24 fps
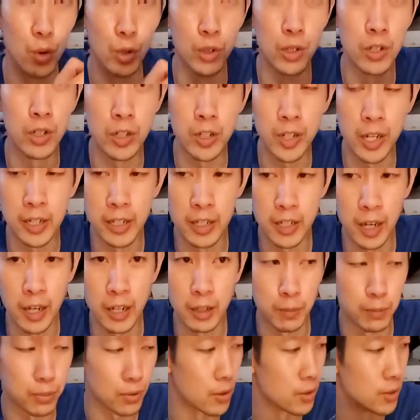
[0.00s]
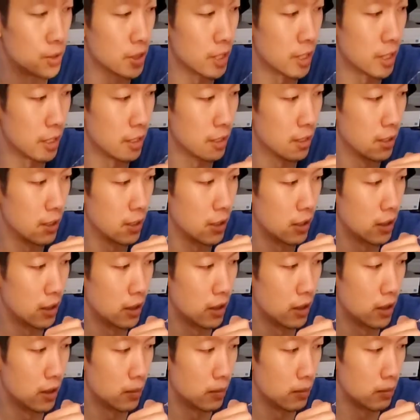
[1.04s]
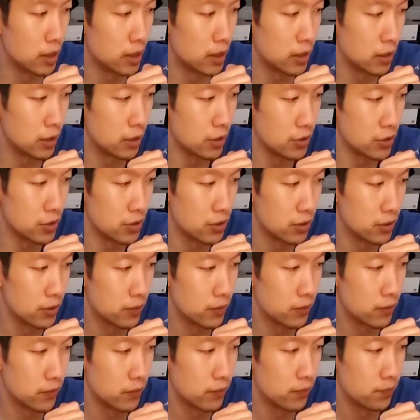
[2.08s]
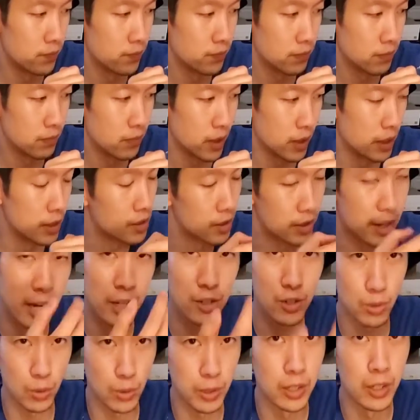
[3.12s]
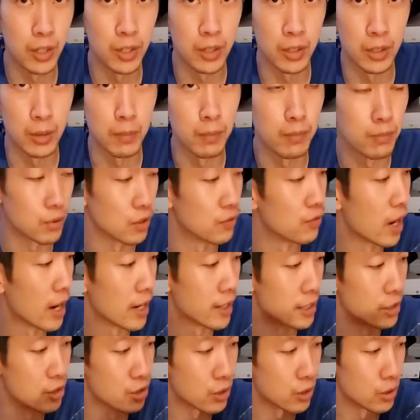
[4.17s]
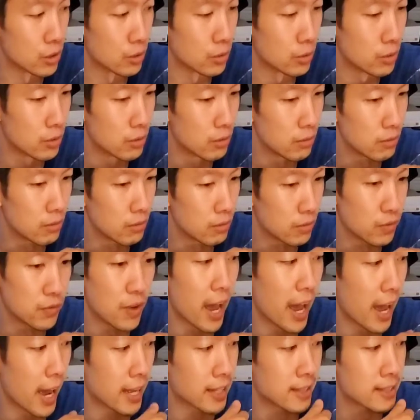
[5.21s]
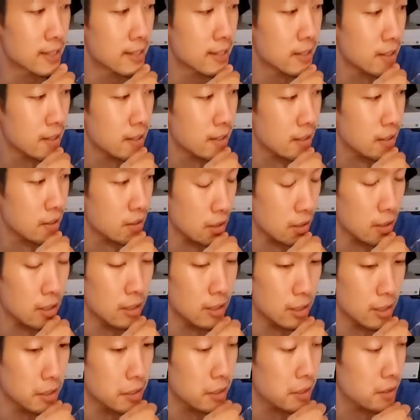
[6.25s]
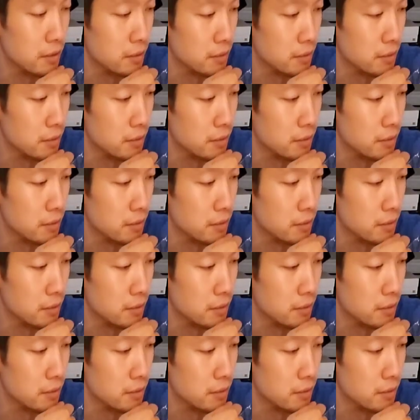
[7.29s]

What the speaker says: you cook any kind of protein, because it's naturally going to provide its own fat to cook in,